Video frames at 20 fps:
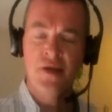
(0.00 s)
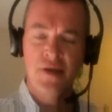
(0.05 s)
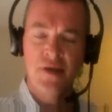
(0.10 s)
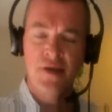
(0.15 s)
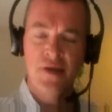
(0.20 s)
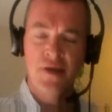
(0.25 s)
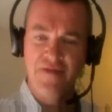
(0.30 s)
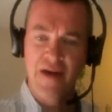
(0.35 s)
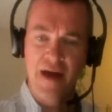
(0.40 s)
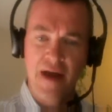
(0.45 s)
to
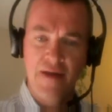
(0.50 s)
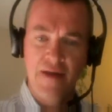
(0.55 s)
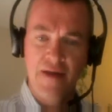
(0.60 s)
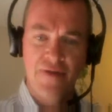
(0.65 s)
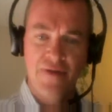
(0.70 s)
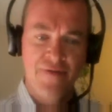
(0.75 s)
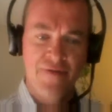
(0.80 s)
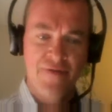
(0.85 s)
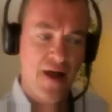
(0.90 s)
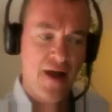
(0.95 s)
find
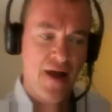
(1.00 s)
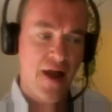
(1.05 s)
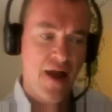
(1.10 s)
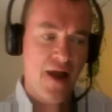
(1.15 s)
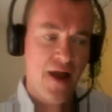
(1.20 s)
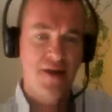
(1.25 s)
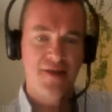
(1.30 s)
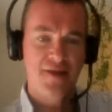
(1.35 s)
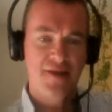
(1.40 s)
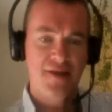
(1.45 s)
the
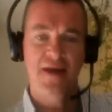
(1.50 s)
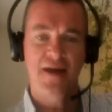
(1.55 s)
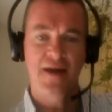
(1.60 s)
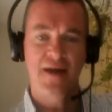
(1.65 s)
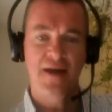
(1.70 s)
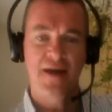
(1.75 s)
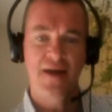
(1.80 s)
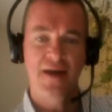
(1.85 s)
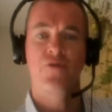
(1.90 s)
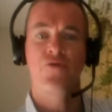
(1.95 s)
finest
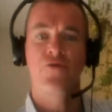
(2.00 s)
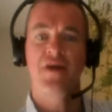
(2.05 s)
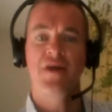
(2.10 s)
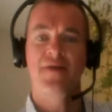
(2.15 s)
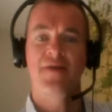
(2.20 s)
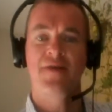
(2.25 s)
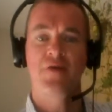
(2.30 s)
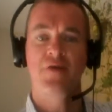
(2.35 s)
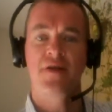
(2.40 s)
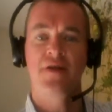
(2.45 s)
ale
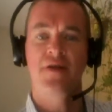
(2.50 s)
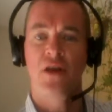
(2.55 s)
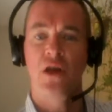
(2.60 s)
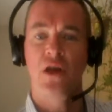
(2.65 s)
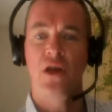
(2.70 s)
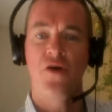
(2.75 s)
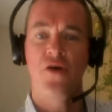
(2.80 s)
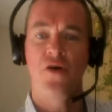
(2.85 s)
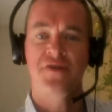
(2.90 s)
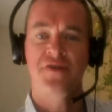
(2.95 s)
recipes
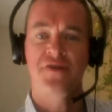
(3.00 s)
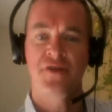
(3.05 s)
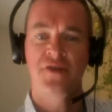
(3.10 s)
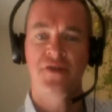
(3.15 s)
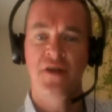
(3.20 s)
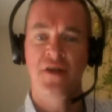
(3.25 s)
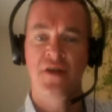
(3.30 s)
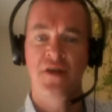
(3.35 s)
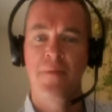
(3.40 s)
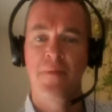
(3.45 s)
lost
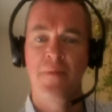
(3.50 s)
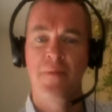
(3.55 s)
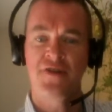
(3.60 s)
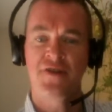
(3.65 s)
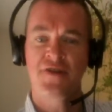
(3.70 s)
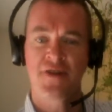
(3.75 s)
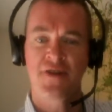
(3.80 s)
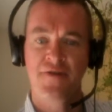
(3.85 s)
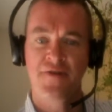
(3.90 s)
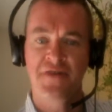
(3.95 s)
in the
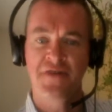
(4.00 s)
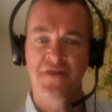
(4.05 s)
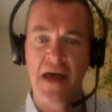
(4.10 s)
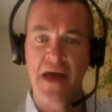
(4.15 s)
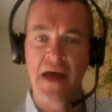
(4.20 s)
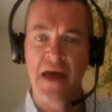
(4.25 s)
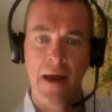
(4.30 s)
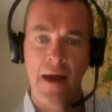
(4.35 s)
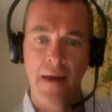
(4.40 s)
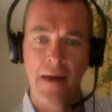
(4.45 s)
mists of
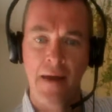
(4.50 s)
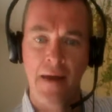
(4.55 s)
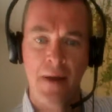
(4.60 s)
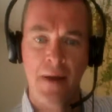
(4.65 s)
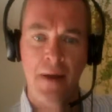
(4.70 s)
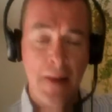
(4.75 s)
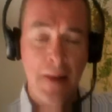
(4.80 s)
time.